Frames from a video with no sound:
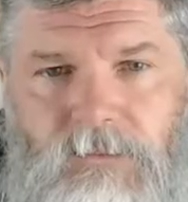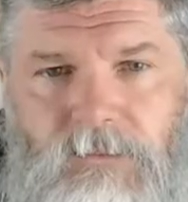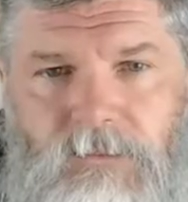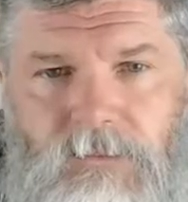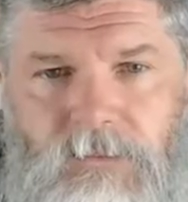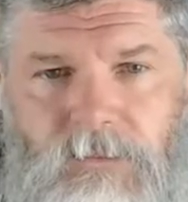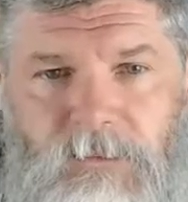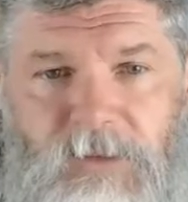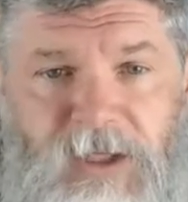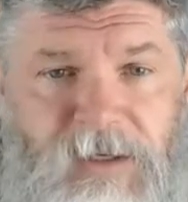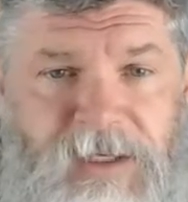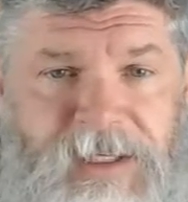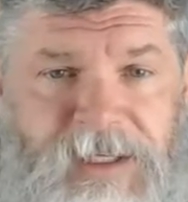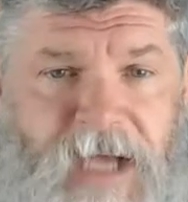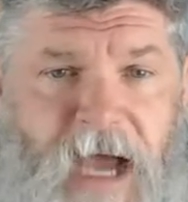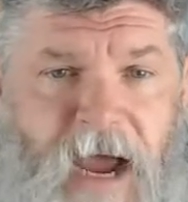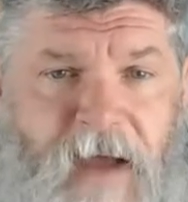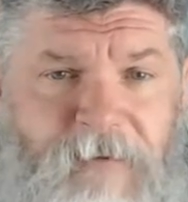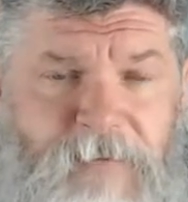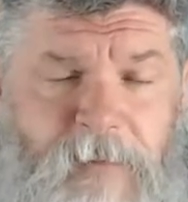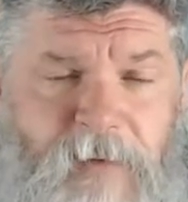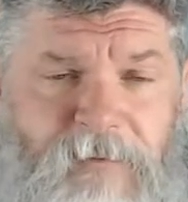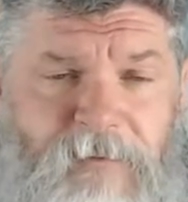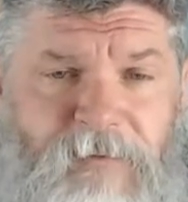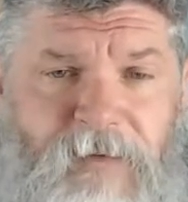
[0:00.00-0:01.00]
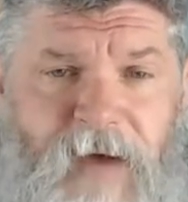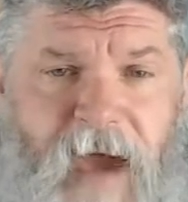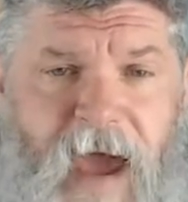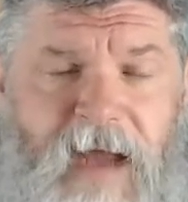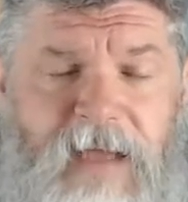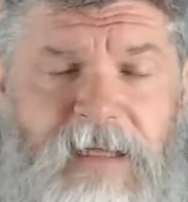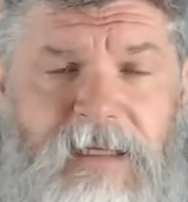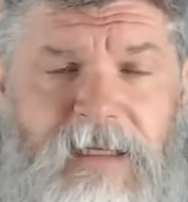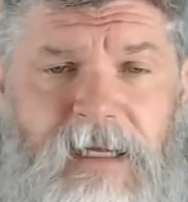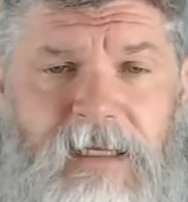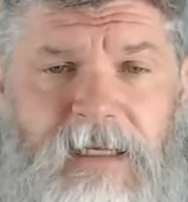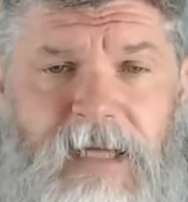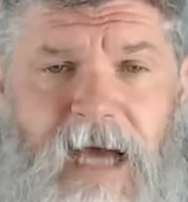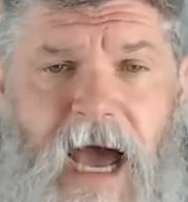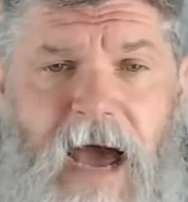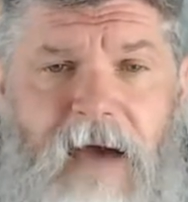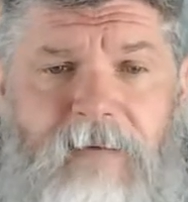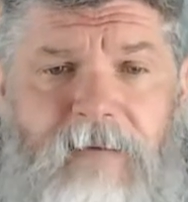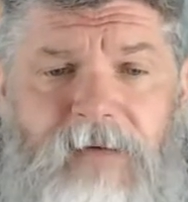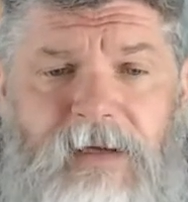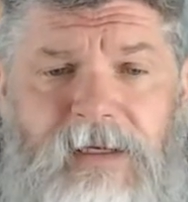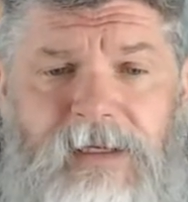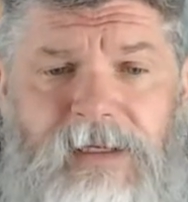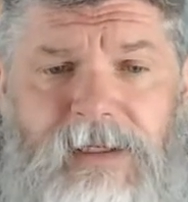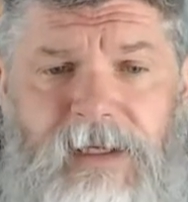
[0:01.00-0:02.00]
So aside from the fact that
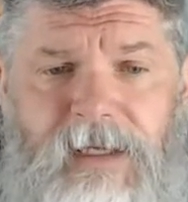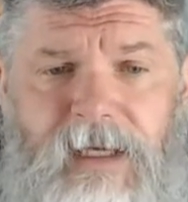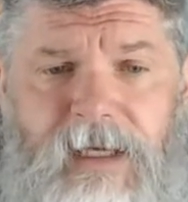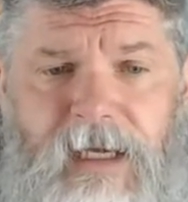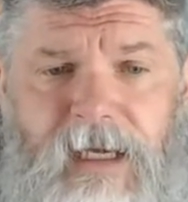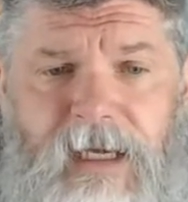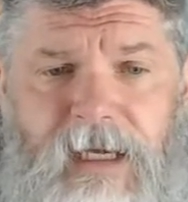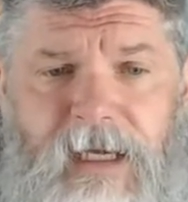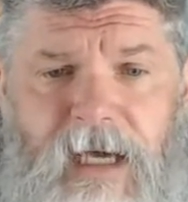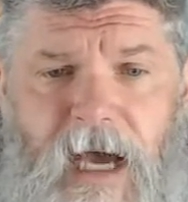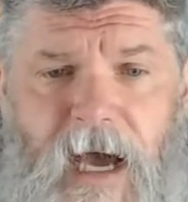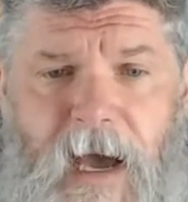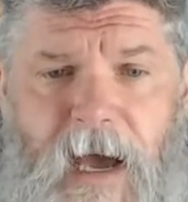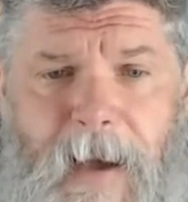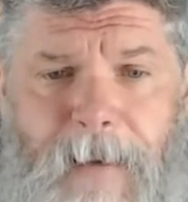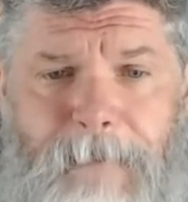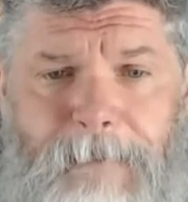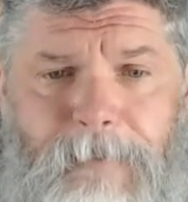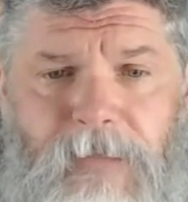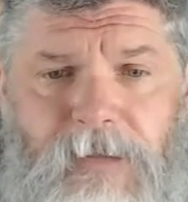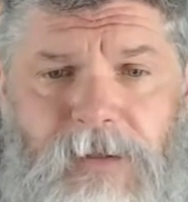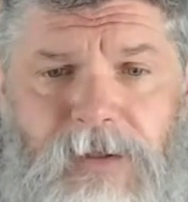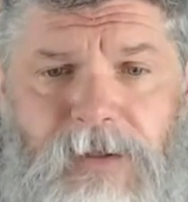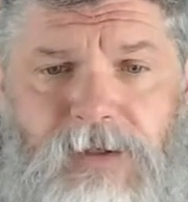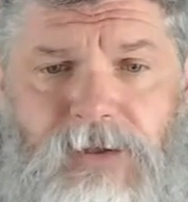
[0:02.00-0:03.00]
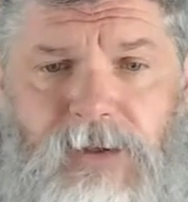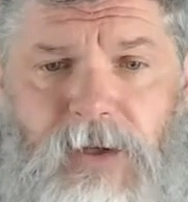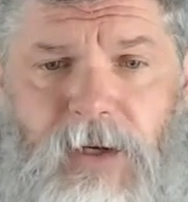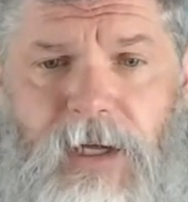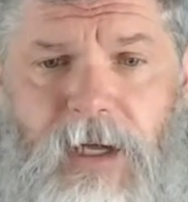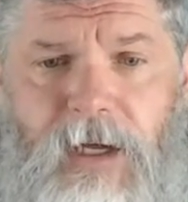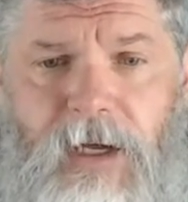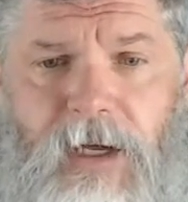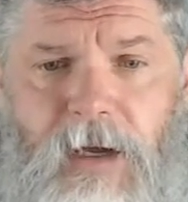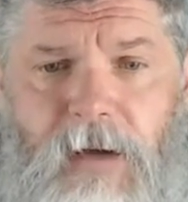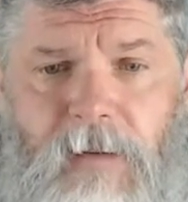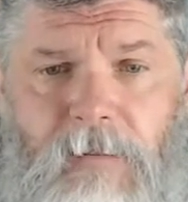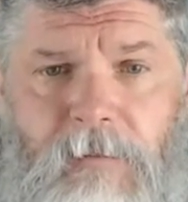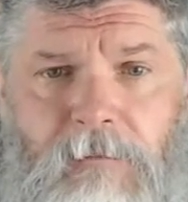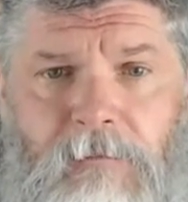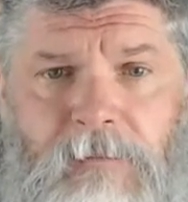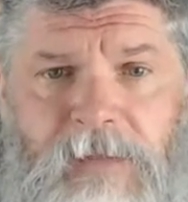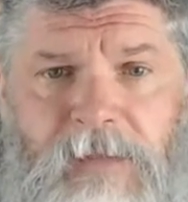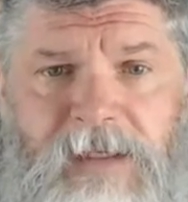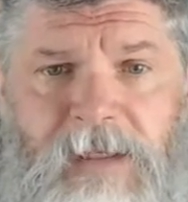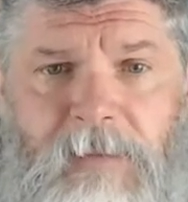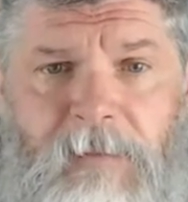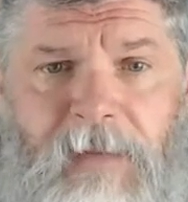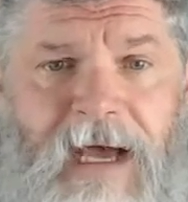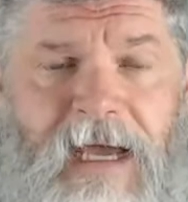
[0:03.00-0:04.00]
obviously Solly
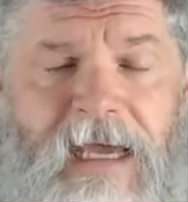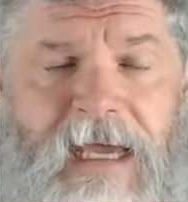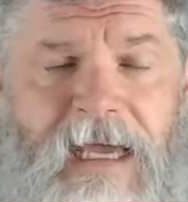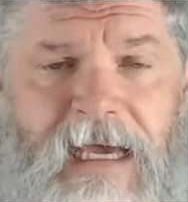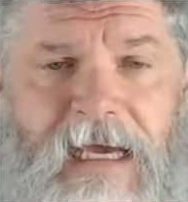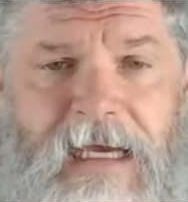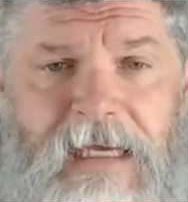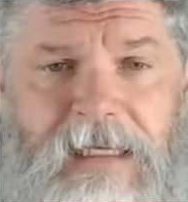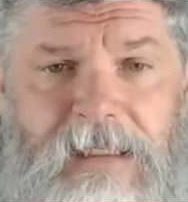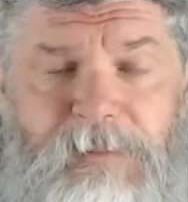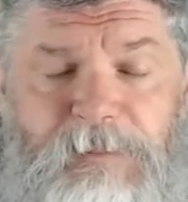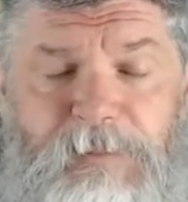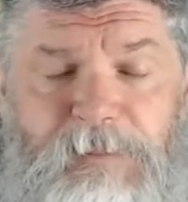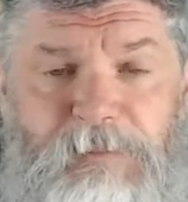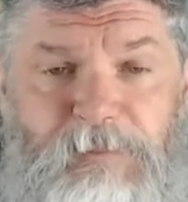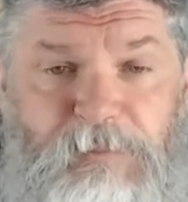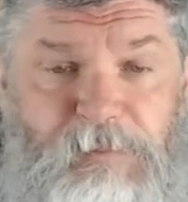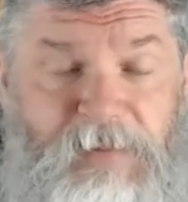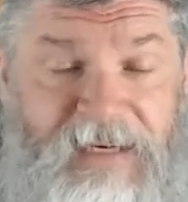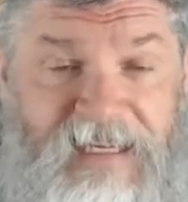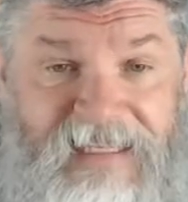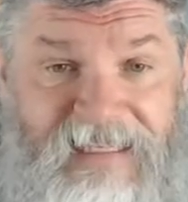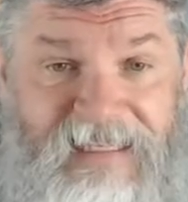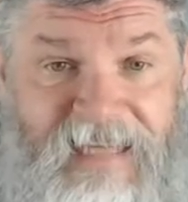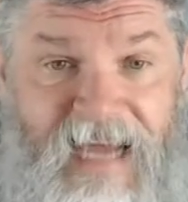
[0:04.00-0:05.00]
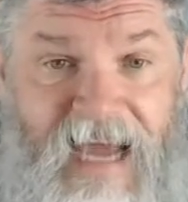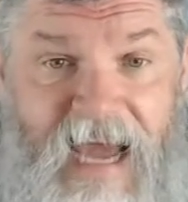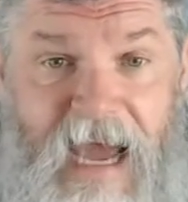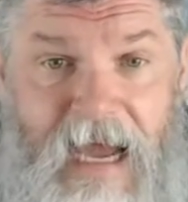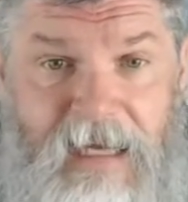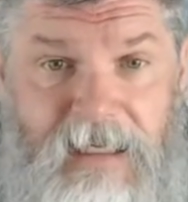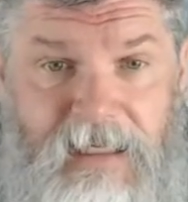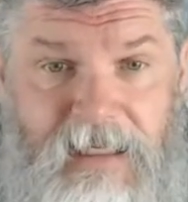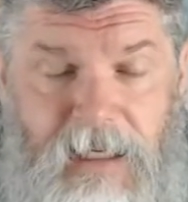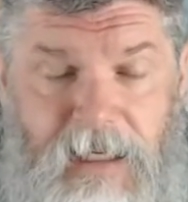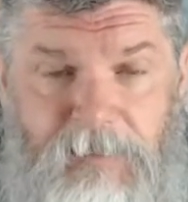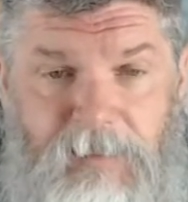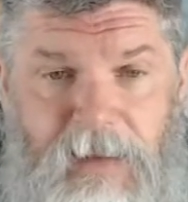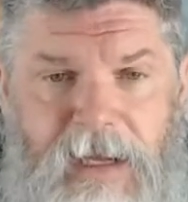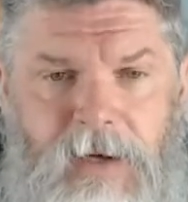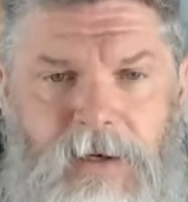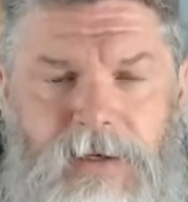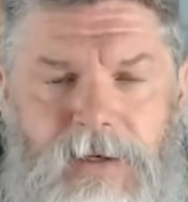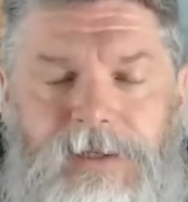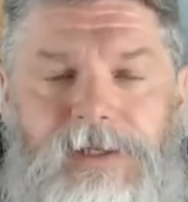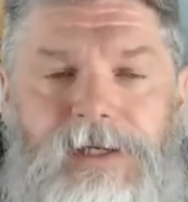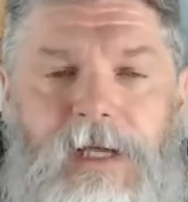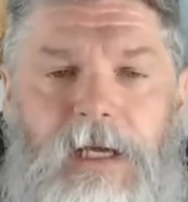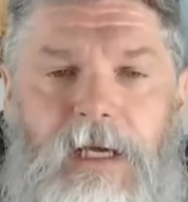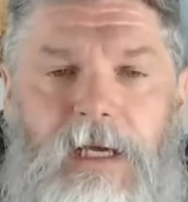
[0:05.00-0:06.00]
Msimanga has been attacked, it
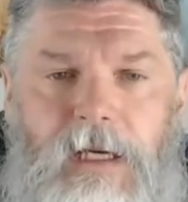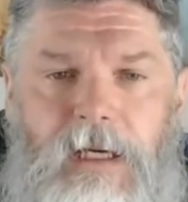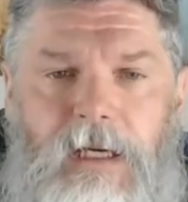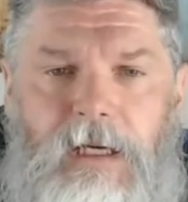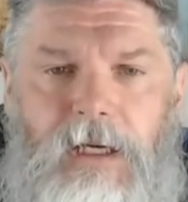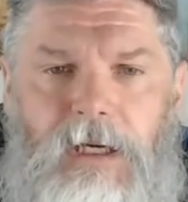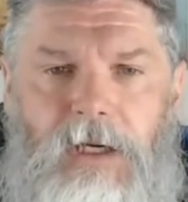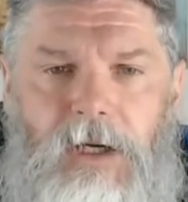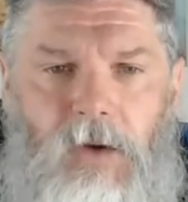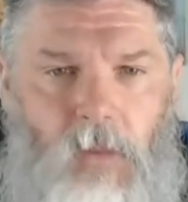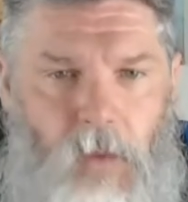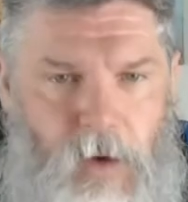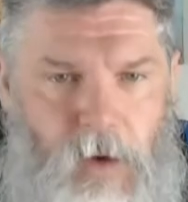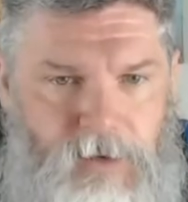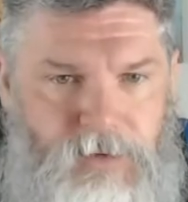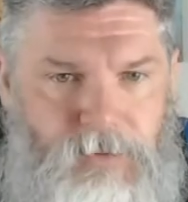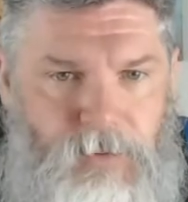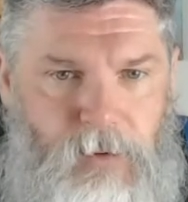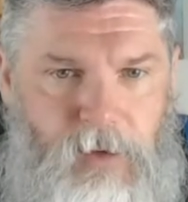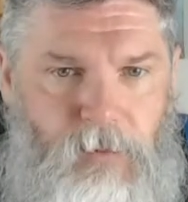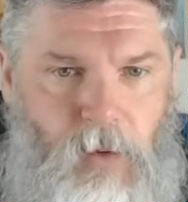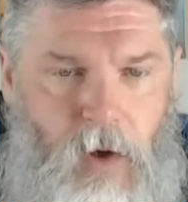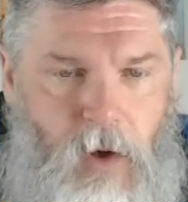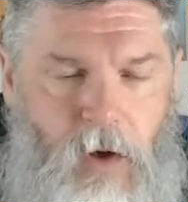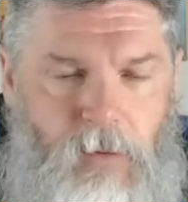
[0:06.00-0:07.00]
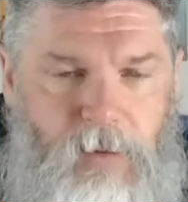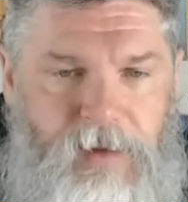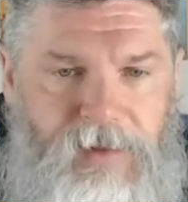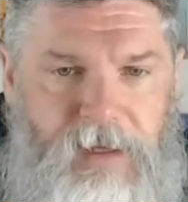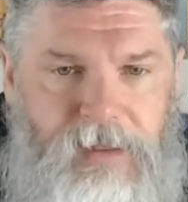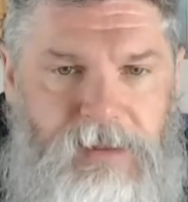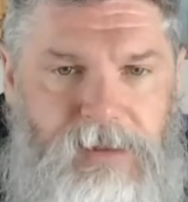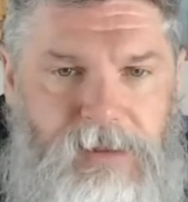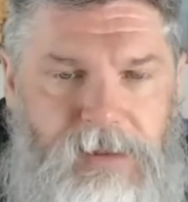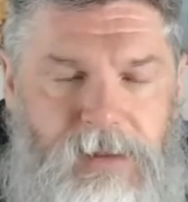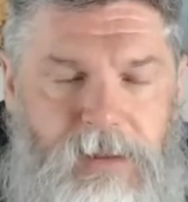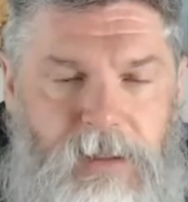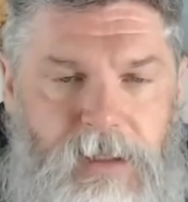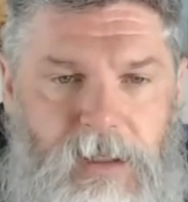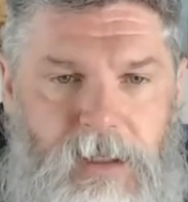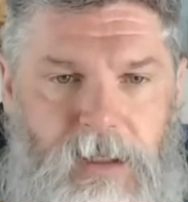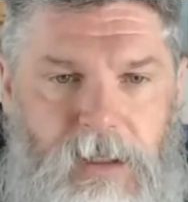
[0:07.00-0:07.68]
appears, what's really wrong with this?